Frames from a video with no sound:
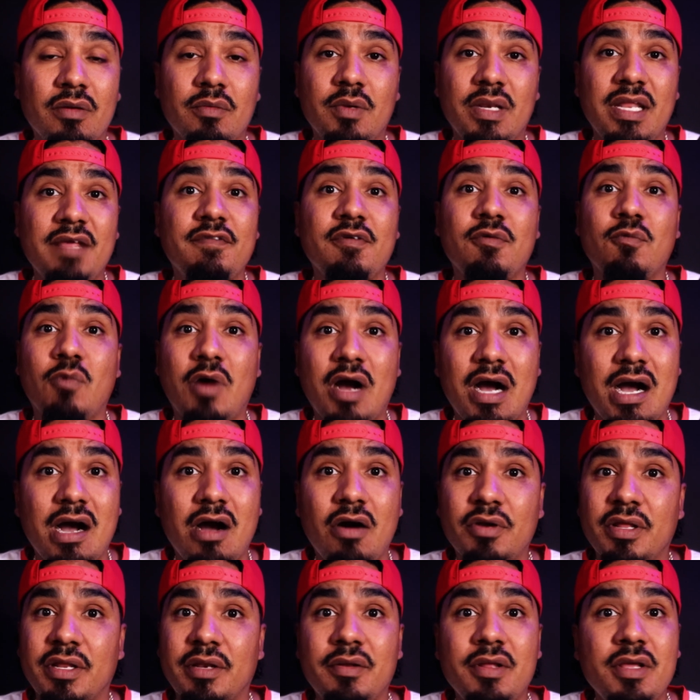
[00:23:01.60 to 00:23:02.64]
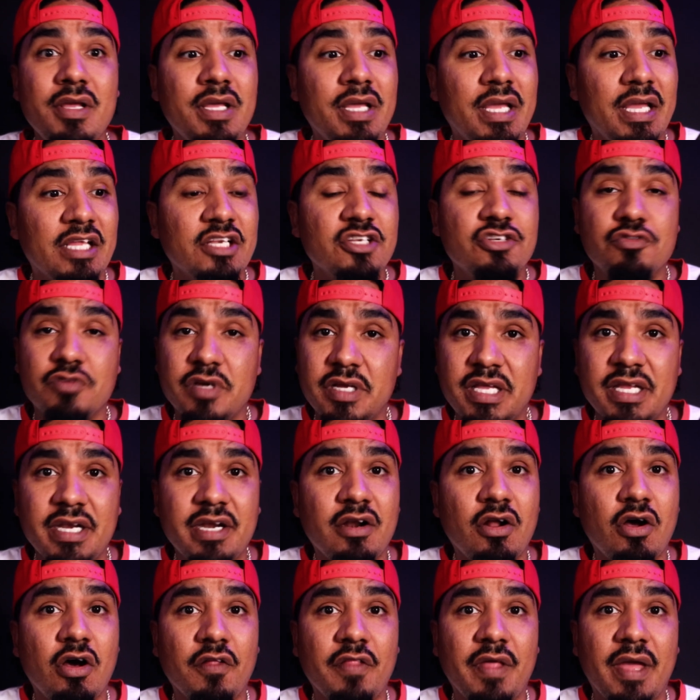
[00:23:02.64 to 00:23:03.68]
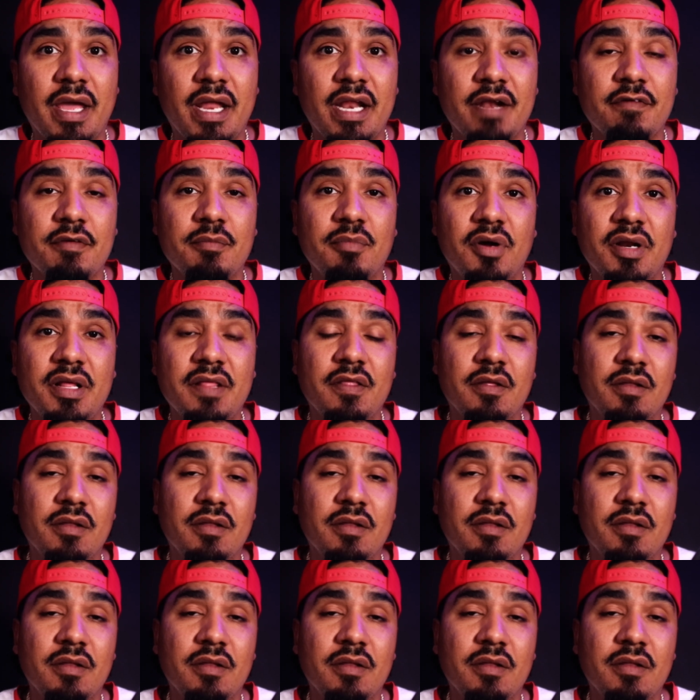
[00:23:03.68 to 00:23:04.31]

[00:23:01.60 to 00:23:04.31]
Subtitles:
living wild and drinking and all that, everybody.